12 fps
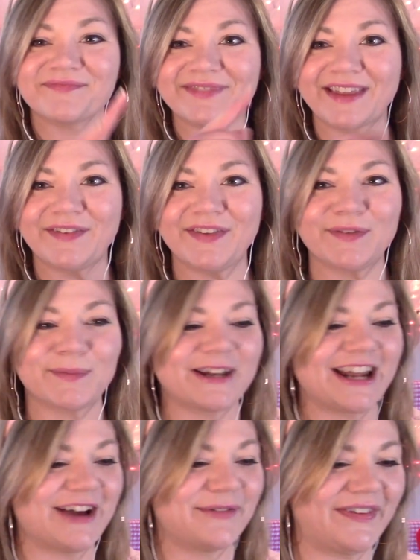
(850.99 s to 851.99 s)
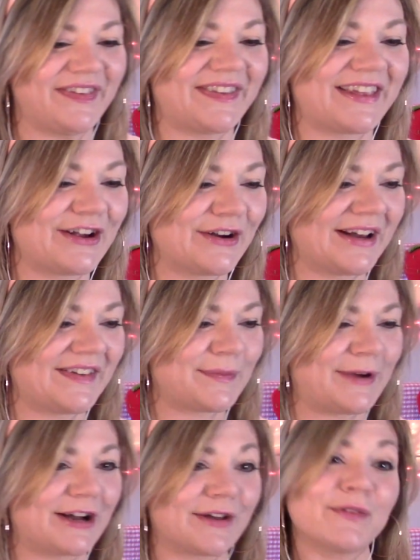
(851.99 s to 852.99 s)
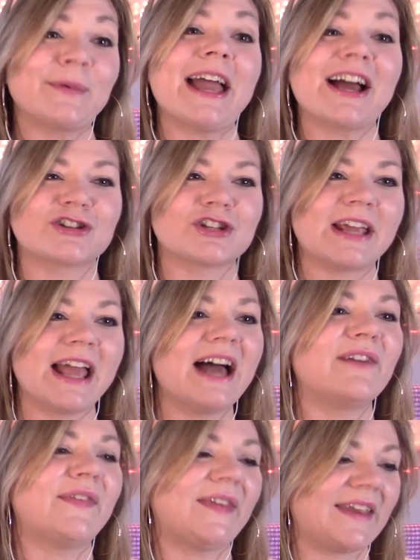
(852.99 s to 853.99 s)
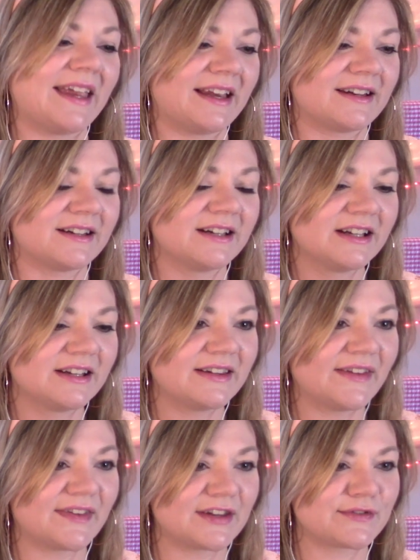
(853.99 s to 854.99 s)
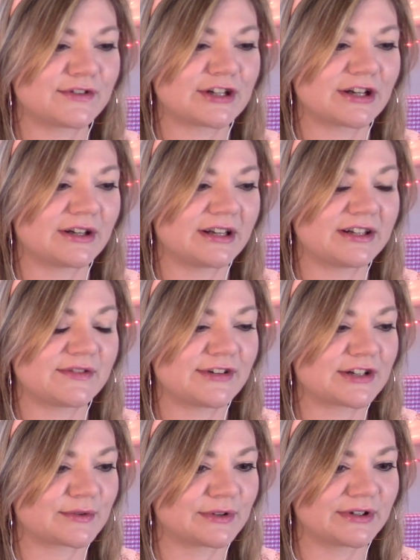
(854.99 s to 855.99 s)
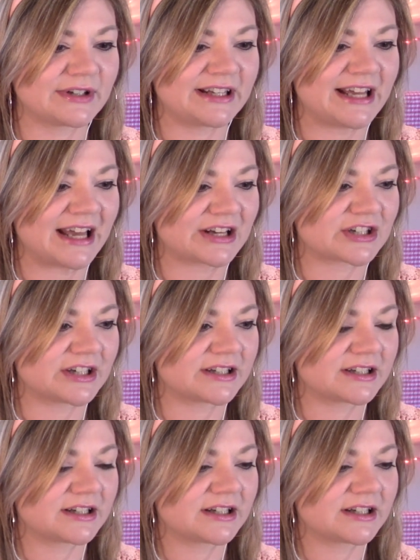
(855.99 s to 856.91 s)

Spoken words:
This is what I was curious about. Because we actually have seen this individual in action.